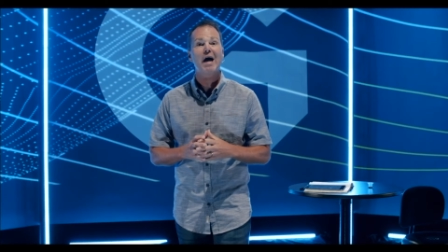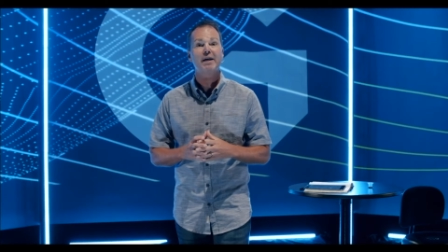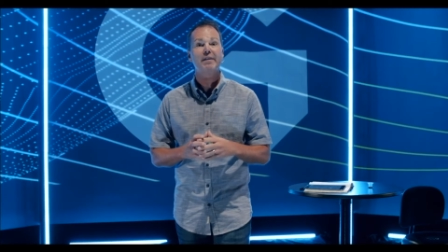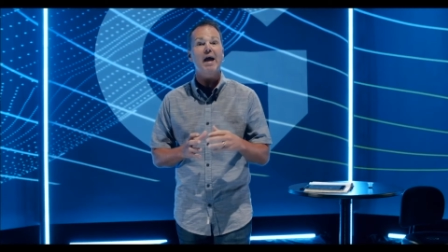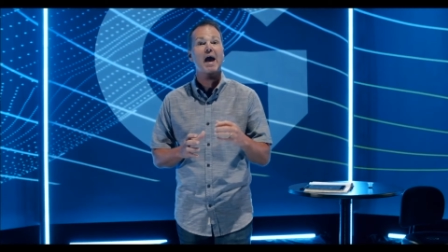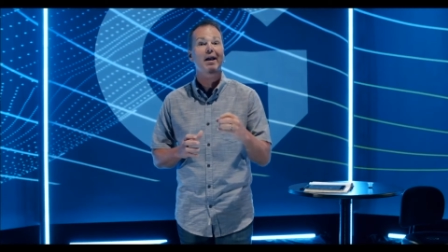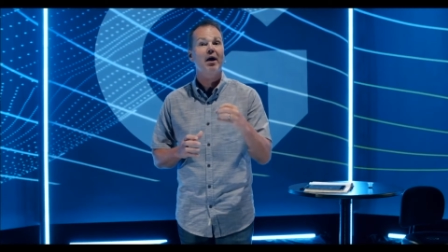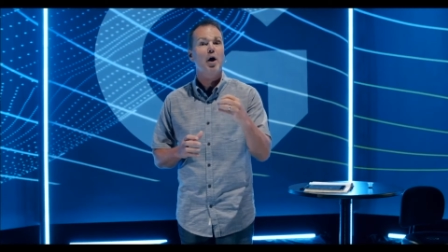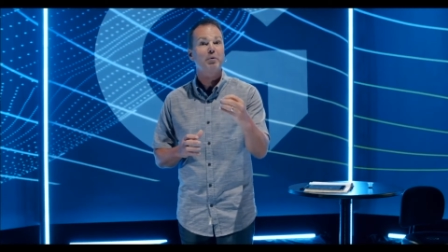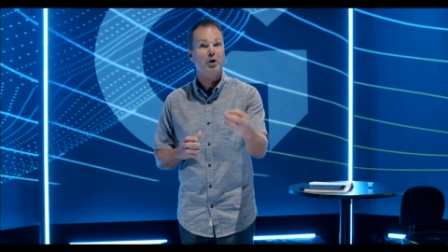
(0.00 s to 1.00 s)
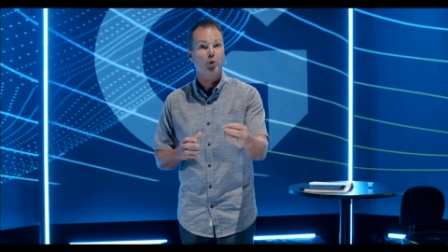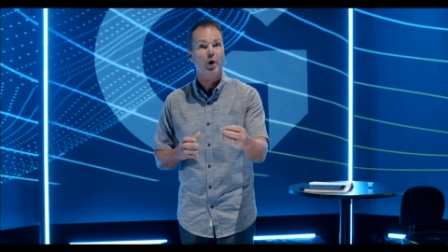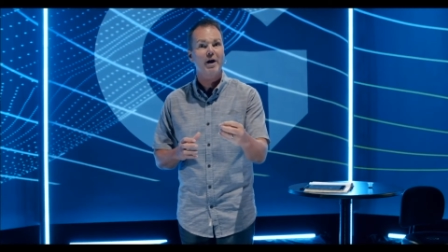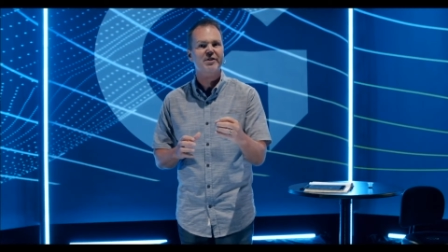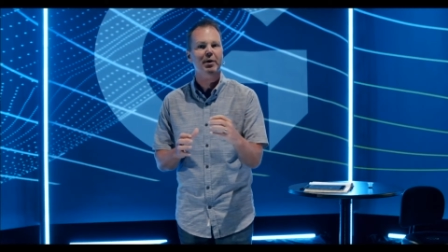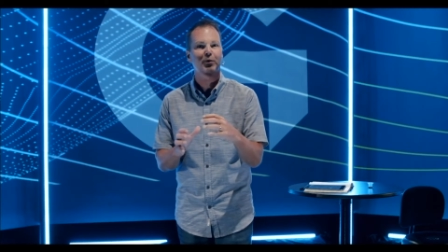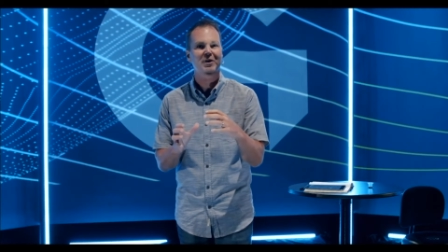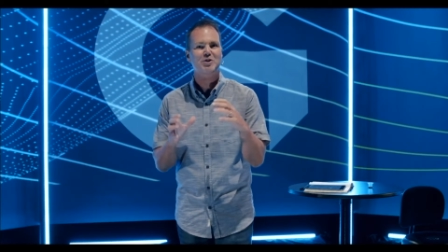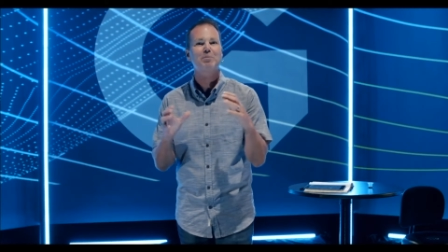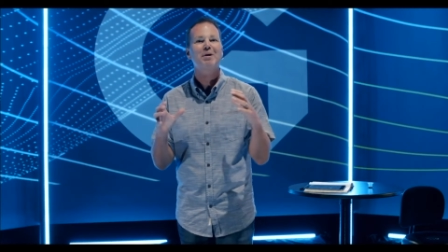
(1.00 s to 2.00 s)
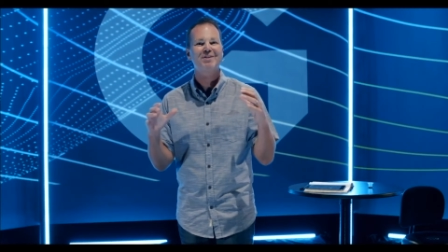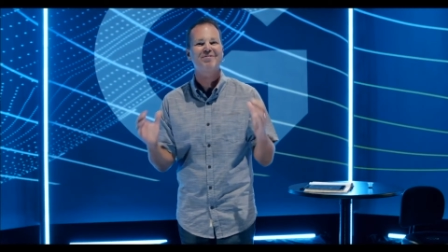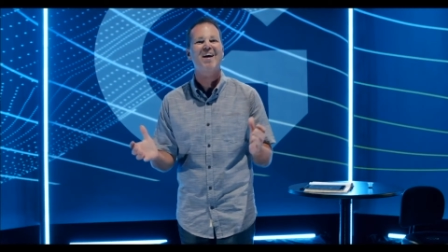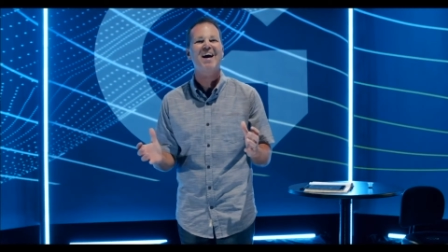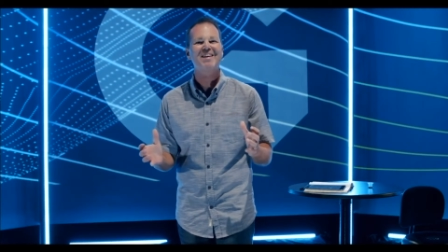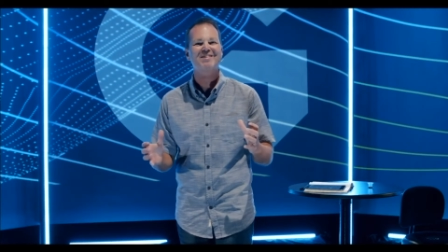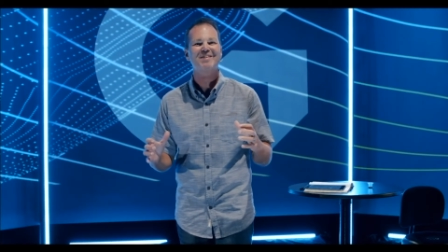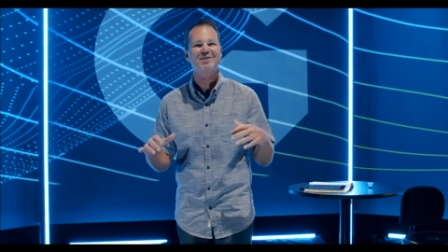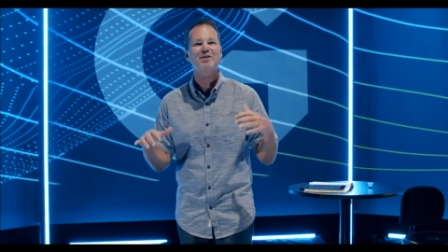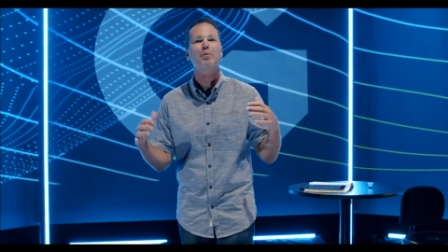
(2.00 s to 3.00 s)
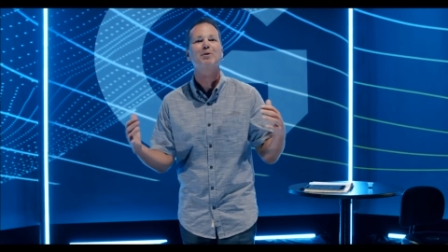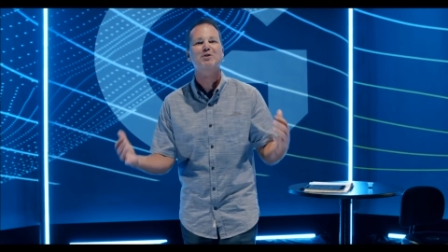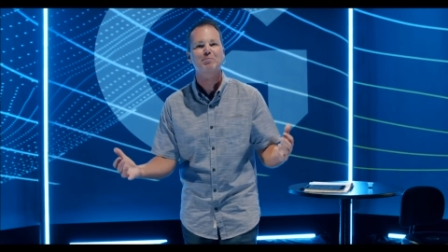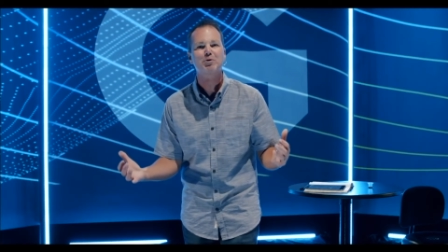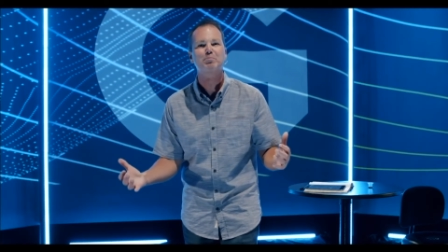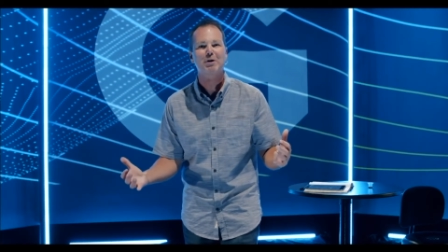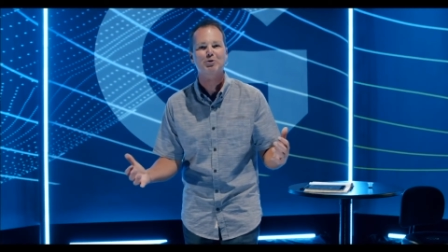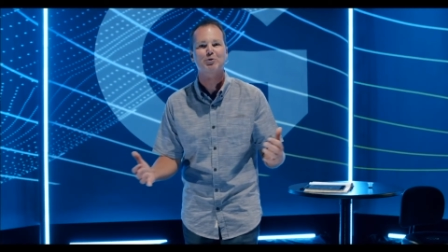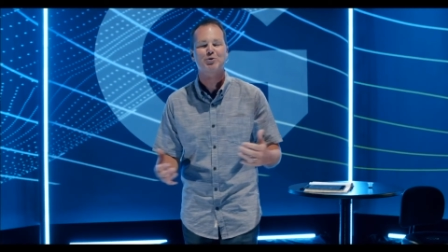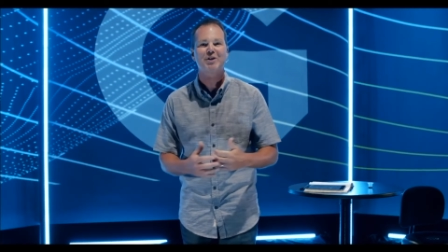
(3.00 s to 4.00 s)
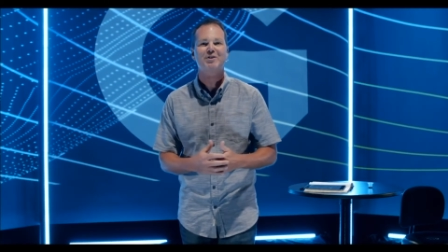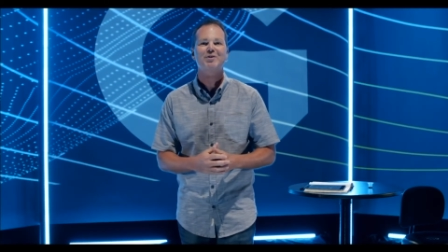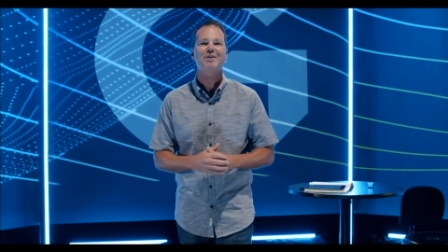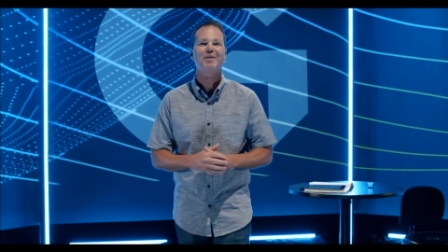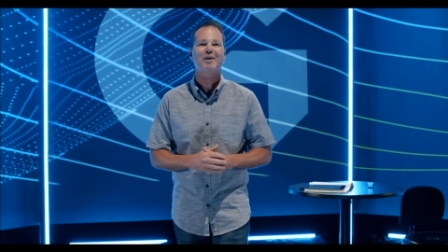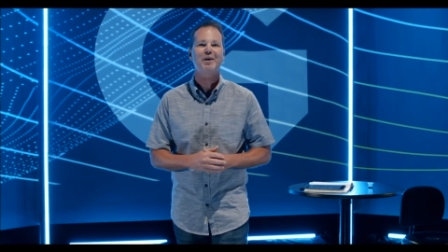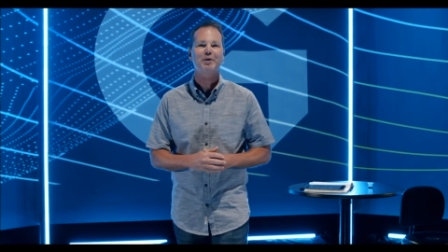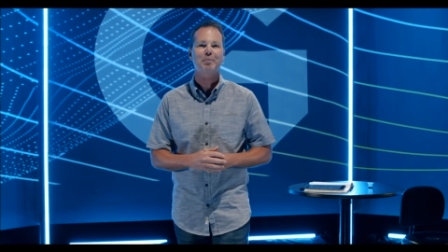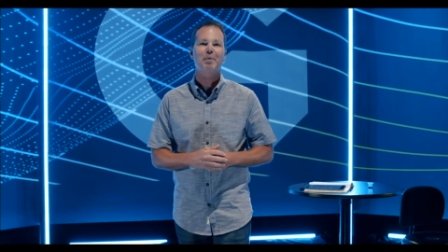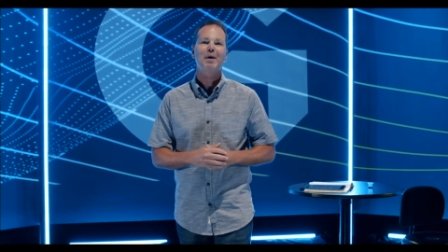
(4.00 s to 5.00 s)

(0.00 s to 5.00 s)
and they had a request. They wanted some divine seats. They wanted some special seats in the kingdom.